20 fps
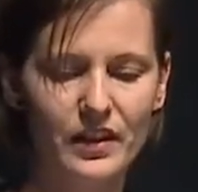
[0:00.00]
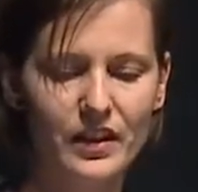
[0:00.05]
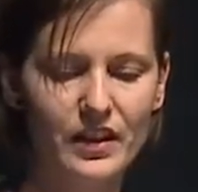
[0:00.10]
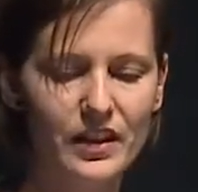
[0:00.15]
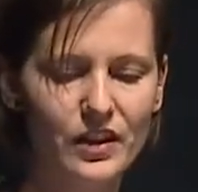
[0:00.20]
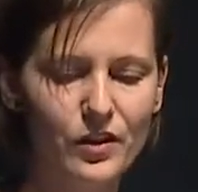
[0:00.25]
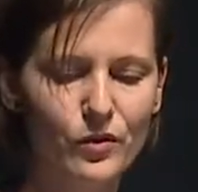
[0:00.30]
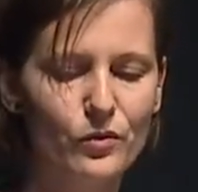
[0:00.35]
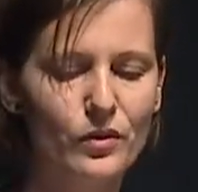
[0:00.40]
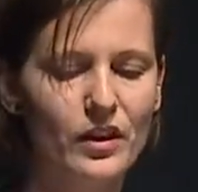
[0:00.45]

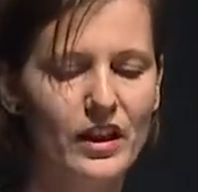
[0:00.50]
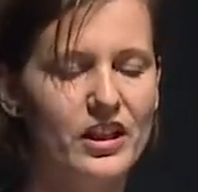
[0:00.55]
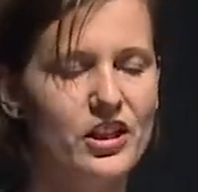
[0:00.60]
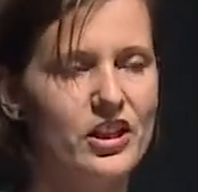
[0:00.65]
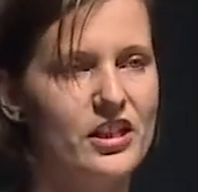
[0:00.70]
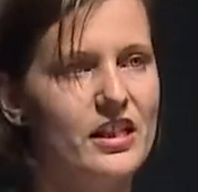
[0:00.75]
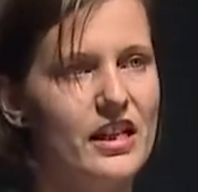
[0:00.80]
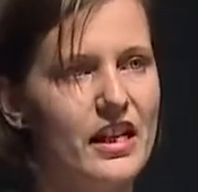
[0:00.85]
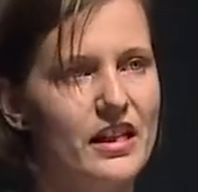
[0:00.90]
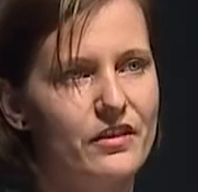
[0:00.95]
EU
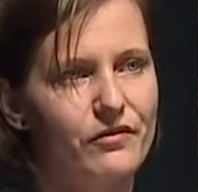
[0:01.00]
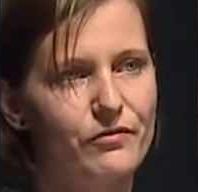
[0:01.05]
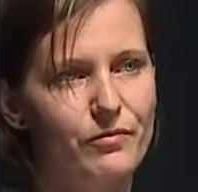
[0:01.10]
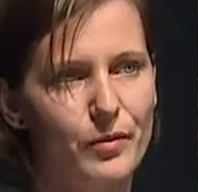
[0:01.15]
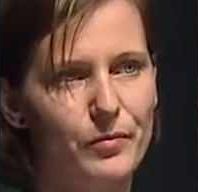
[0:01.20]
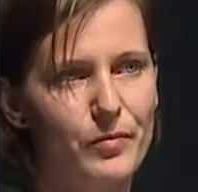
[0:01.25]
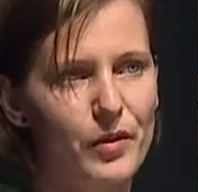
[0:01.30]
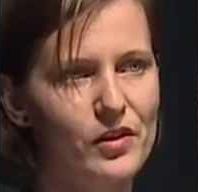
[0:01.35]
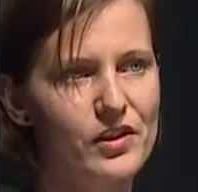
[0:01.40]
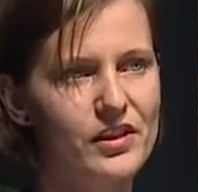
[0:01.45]
legislative
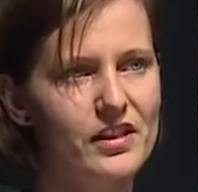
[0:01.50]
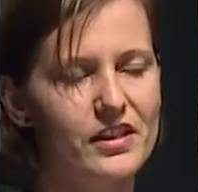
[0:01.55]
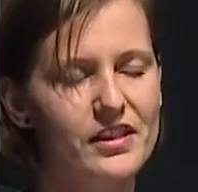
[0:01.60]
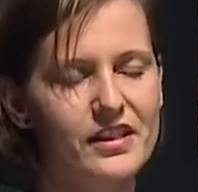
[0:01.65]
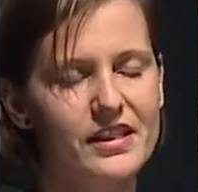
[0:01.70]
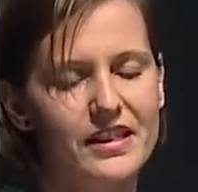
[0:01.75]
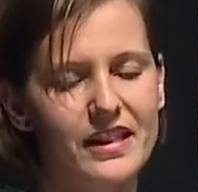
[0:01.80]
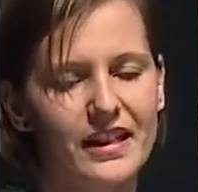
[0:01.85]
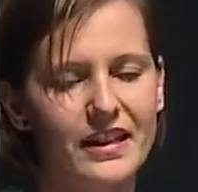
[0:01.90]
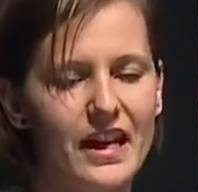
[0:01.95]

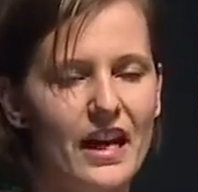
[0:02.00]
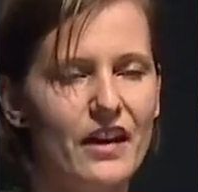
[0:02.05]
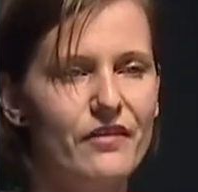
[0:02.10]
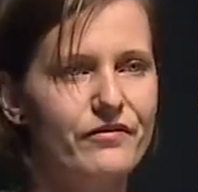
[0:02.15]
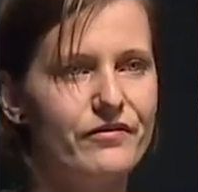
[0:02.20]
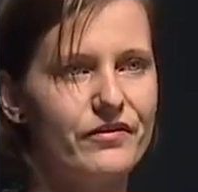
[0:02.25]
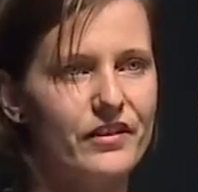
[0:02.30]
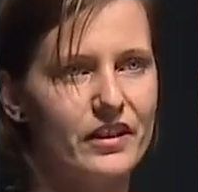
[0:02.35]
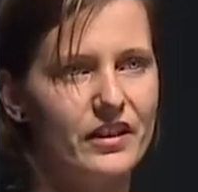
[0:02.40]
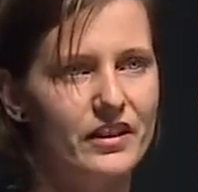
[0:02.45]
proposals that have
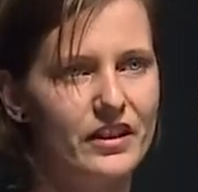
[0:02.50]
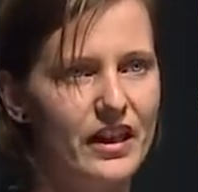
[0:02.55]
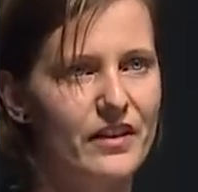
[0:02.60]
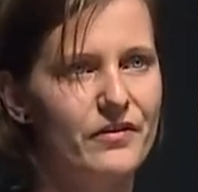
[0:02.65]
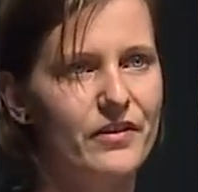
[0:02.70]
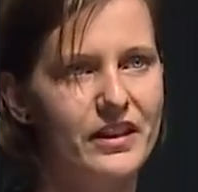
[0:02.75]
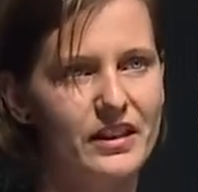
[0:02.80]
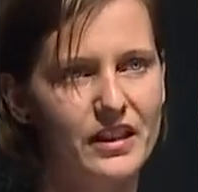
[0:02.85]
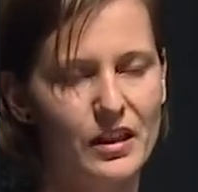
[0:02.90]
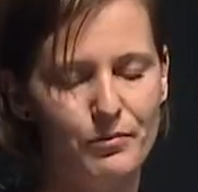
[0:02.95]
a
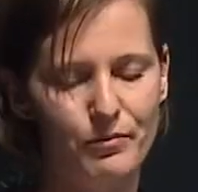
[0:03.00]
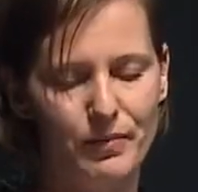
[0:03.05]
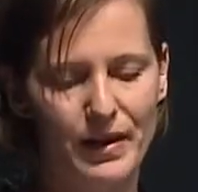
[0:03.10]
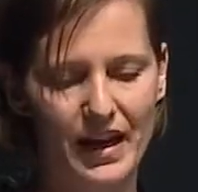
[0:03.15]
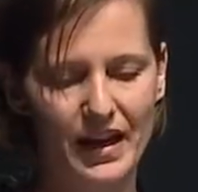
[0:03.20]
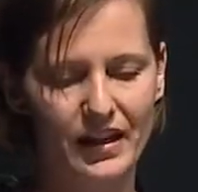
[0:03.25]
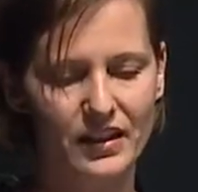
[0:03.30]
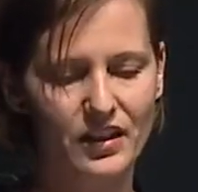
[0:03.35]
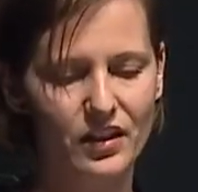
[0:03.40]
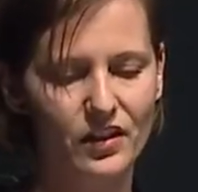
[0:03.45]
direct
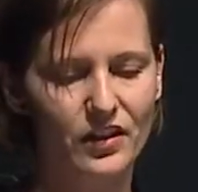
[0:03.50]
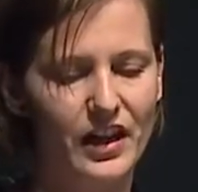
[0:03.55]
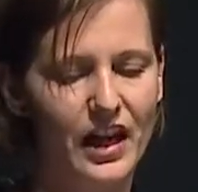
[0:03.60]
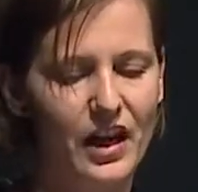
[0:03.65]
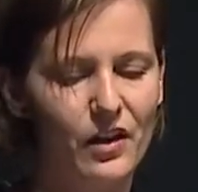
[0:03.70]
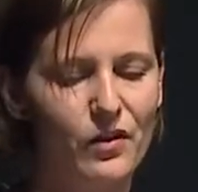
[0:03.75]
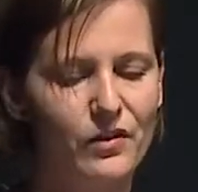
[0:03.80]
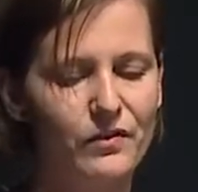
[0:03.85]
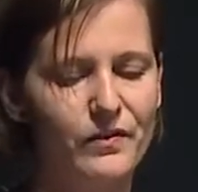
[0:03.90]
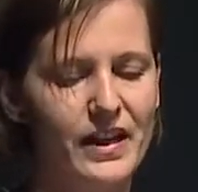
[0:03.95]
impact on
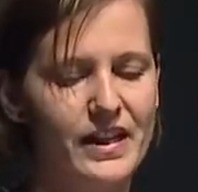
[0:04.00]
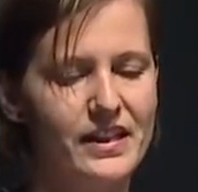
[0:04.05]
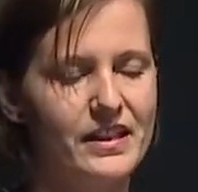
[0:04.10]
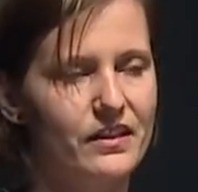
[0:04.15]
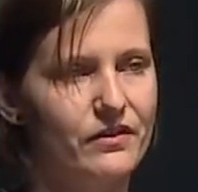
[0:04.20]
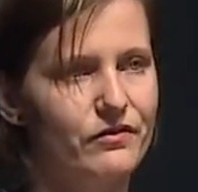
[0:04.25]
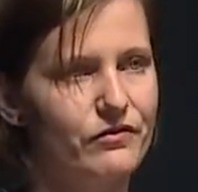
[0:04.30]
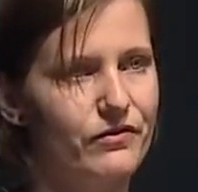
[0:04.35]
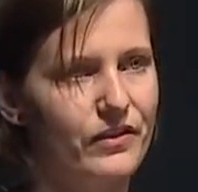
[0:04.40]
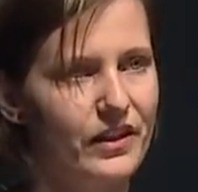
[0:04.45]
our rights
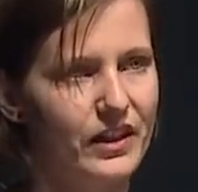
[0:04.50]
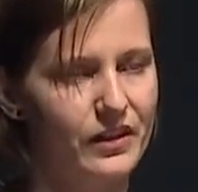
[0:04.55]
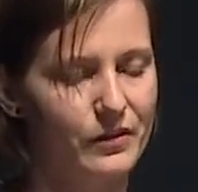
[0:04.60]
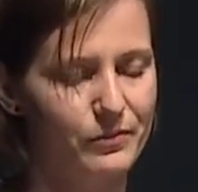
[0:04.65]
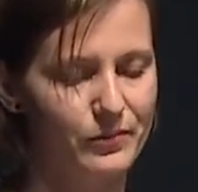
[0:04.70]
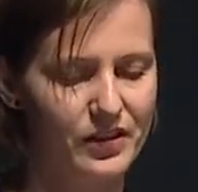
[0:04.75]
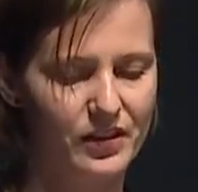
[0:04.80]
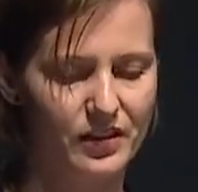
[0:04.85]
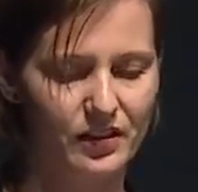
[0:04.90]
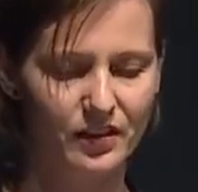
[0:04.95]
and
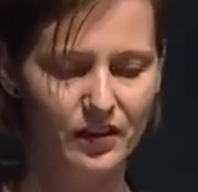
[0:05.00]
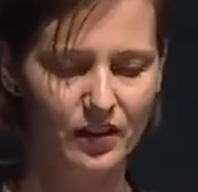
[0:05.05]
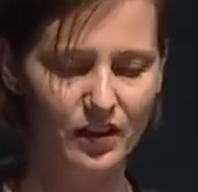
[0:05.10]
freedoms.